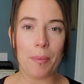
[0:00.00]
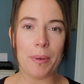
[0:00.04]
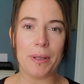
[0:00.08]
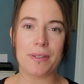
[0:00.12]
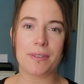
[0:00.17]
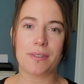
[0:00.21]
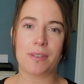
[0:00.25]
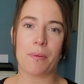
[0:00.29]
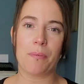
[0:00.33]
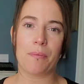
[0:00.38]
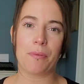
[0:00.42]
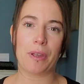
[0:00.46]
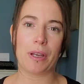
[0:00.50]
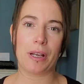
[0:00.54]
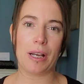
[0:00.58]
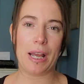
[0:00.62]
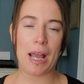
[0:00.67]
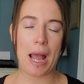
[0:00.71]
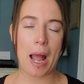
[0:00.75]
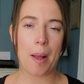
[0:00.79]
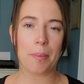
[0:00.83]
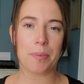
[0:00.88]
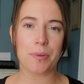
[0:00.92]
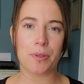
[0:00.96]
It's something I
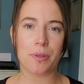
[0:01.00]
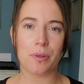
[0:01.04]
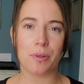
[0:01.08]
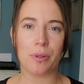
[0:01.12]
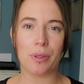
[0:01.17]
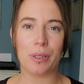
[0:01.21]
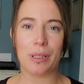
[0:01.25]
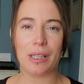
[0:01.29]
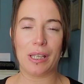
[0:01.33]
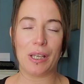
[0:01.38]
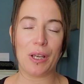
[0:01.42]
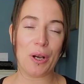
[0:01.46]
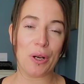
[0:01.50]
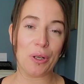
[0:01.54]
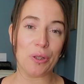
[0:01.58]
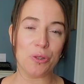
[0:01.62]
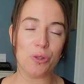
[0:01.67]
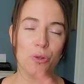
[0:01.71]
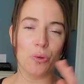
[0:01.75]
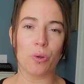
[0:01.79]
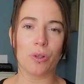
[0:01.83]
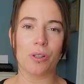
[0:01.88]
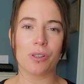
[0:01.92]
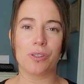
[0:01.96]
absolutely
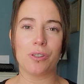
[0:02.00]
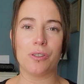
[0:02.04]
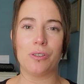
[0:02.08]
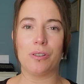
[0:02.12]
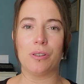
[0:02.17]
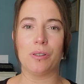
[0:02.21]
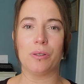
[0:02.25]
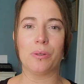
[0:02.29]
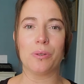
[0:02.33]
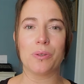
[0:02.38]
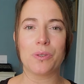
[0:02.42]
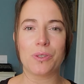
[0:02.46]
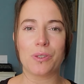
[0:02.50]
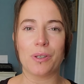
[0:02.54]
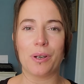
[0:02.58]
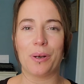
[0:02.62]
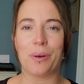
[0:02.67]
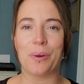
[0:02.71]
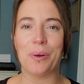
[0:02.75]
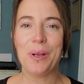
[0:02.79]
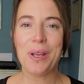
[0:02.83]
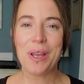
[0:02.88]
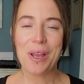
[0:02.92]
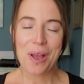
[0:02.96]
adore to do.
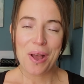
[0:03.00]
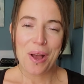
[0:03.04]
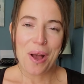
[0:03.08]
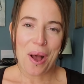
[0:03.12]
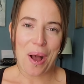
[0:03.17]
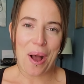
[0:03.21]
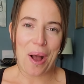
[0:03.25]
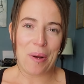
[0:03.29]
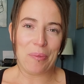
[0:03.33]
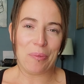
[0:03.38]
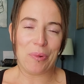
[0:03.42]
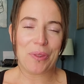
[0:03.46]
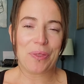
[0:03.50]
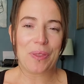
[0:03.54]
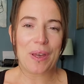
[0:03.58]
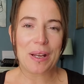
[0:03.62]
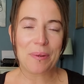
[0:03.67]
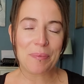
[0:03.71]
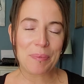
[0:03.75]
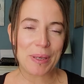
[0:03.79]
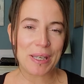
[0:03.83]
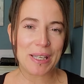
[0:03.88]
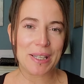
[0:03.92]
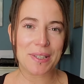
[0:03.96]
So with
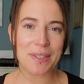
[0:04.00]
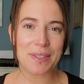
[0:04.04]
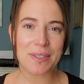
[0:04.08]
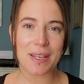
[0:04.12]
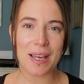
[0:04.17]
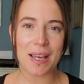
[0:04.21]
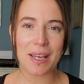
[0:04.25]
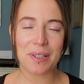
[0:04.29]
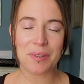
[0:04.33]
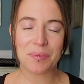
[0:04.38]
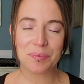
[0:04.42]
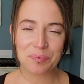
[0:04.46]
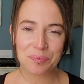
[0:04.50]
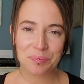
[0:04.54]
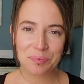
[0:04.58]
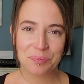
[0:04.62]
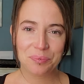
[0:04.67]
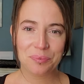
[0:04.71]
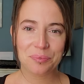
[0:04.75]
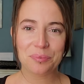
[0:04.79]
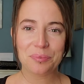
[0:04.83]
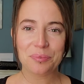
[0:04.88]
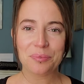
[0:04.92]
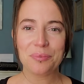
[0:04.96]
that being said,
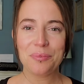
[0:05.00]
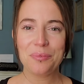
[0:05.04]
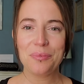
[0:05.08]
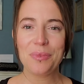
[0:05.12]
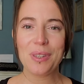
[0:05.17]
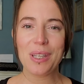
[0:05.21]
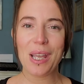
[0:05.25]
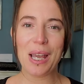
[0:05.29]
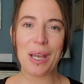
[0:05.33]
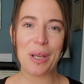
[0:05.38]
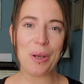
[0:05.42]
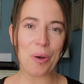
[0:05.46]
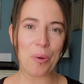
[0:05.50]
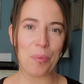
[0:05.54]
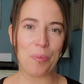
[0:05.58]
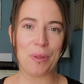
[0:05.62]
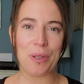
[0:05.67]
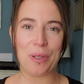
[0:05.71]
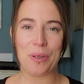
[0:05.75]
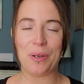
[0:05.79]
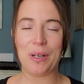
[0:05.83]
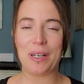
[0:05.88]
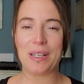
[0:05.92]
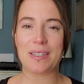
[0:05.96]
I hope
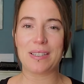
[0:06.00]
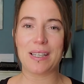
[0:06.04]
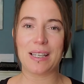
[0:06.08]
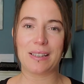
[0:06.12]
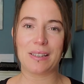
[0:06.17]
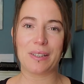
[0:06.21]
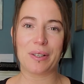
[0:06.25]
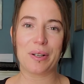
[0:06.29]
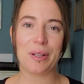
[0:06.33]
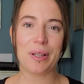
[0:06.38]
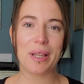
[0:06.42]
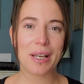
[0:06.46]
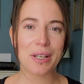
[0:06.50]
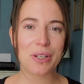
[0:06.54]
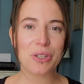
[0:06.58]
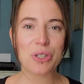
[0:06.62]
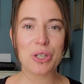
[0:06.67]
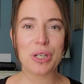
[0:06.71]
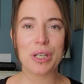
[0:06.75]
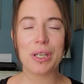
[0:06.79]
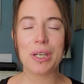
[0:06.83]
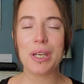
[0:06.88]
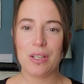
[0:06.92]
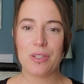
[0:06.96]
that you guys like the
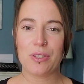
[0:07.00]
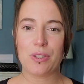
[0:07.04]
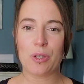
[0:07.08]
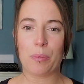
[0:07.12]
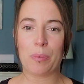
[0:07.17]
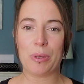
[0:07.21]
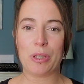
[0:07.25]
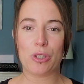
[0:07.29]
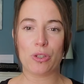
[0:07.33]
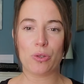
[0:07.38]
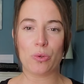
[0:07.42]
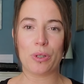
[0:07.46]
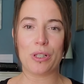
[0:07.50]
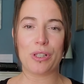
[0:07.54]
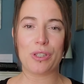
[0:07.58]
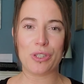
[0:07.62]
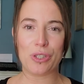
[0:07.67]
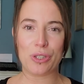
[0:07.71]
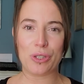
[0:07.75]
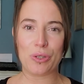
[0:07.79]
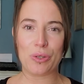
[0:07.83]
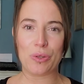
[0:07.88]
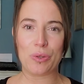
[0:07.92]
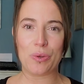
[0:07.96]
collection. So be sure
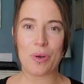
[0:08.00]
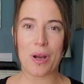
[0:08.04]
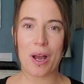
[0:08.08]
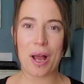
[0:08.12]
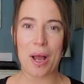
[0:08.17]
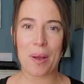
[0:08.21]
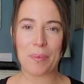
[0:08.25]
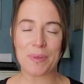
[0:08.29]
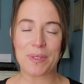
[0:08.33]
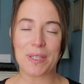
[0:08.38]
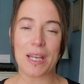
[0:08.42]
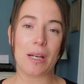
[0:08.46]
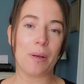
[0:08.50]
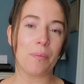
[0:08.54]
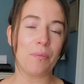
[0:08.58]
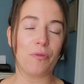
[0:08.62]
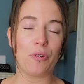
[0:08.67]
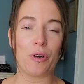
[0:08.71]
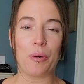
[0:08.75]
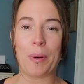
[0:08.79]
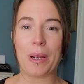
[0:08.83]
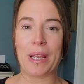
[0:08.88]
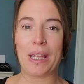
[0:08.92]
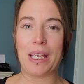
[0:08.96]
to sign up
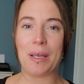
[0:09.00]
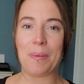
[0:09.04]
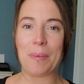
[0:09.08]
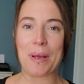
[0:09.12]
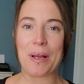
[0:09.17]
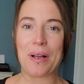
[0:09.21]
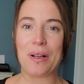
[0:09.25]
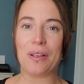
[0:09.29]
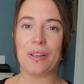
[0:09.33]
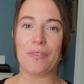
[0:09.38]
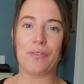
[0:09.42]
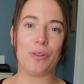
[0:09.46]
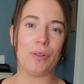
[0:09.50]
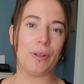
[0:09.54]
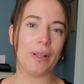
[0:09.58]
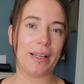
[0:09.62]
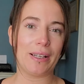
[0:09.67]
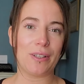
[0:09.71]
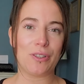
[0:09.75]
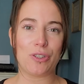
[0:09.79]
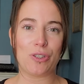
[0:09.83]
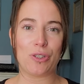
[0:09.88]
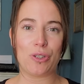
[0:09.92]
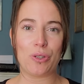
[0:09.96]
for my email if you'd
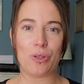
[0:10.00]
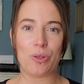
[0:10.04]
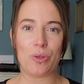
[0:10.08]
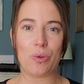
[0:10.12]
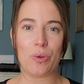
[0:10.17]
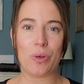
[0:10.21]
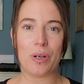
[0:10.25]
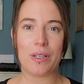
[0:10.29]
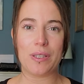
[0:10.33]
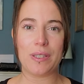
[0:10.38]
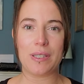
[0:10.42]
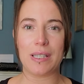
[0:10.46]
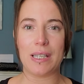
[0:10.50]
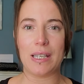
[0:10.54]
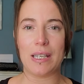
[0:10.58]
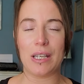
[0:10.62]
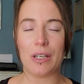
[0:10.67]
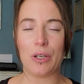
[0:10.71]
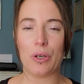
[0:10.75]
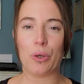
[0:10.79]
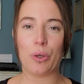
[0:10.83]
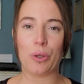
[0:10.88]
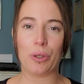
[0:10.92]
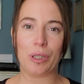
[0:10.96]
like to see
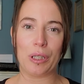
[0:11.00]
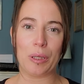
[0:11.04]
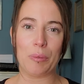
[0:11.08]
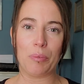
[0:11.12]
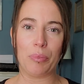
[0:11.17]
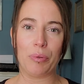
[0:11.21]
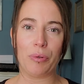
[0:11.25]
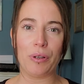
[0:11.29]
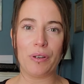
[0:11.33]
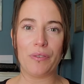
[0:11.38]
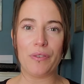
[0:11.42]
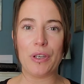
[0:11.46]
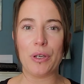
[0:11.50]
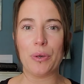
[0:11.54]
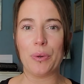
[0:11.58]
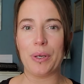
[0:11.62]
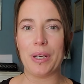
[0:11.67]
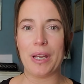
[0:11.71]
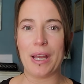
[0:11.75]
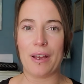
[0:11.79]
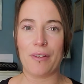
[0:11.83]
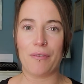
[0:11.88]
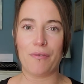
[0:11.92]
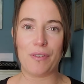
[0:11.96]
an early preview
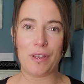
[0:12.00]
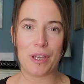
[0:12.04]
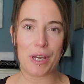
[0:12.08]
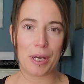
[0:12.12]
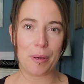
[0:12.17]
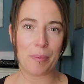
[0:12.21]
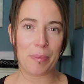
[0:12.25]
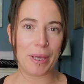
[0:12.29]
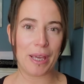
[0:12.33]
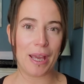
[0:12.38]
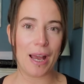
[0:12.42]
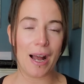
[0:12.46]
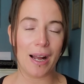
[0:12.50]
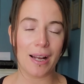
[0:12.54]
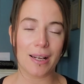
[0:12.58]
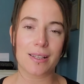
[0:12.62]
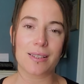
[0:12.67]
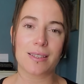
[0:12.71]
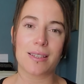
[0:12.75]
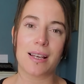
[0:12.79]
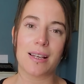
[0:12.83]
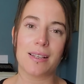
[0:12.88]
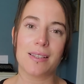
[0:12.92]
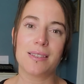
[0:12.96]
and have VIP
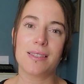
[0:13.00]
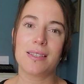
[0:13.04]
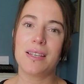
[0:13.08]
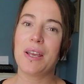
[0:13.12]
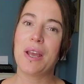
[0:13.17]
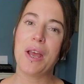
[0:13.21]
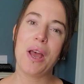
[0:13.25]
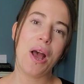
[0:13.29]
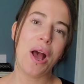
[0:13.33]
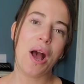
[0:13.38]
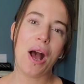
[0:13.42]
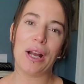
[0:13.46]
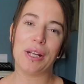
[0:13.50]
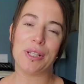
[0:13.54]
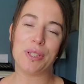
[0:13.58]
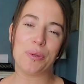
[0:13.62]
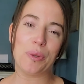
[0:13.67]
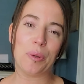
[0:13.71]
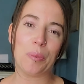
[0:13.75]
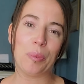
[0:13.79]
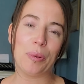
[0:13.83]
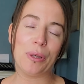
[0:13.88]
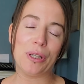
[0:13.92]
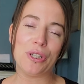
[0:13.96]
access. I
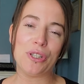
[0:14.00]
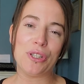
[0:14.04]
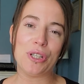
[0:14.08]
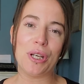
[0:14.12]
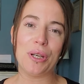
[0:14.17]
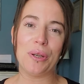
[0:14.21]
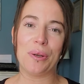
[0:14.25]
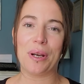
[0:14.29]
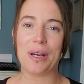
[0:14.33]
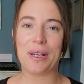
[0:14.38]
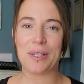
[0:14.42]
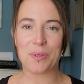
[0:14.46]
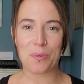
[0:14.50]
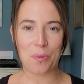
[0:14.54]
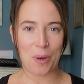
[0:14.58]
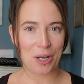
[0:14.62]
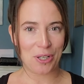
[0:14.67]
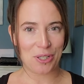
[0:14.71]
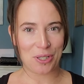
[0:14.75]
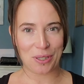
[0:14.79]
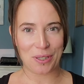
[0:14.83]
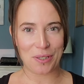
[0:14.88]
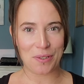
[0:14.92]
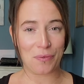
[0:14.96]
do appreciate you guys
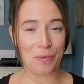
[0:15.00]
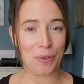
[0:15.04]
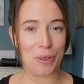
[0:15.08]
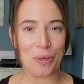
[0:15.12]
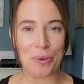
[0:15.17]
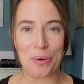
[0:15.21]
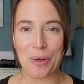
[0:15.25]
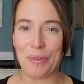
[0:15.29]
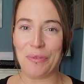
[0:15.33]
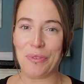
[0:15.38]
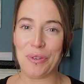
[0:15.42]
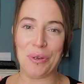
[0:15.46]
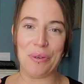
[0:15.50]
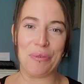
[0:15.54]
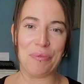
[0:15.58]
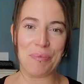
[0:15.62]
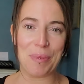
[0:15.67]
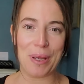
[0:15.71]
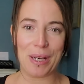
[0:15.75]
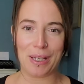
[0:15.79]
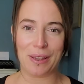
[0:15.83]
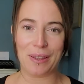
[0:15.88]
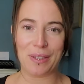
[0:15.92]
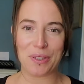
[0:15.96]
watching this video if you have
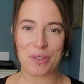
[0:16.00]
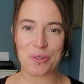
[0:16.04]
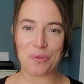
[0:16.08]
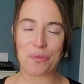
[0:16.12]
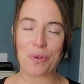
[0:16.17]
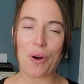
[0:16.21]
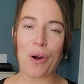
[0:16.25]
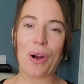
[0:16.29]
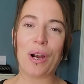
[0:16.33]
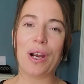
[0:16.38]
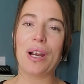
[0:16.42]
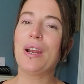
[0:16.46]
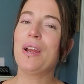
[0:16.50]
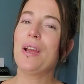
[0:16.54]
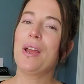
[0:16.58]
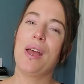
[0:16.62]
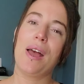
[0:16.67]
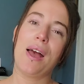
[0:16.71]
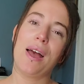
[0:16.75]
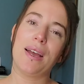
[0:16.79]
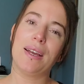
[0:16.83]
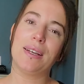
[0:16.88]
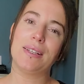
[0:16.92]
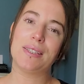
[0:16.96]
made it this far,
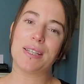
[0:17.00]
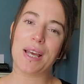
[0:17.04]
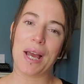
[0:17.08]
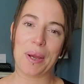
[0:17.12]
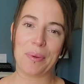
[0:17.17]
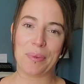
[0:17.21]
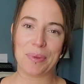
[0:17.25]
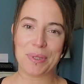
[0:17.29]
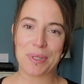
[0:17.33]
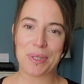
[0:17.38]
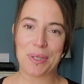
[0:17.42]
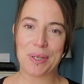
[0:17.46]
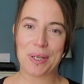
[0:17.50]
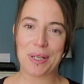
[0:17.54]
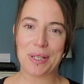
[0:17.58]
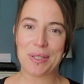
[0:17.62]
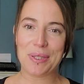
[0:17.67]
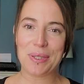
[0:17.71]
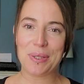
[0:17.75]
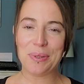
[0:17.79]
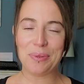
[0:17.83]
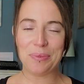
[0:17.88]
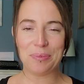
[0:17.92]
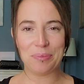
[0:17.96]
and I will see you guys
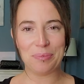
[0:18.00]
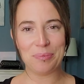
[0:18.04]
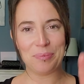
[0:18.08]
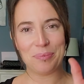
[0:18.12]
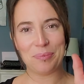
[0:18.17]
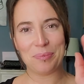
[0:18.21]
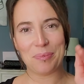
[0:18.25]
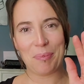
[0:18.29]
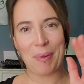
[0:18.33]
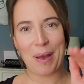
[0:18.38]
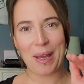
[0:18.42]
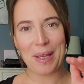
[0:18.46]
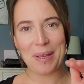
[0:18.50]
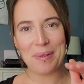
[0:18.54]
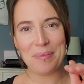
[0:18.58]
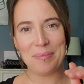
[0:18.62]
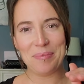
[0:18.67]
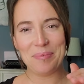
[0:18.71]
soon. Bye.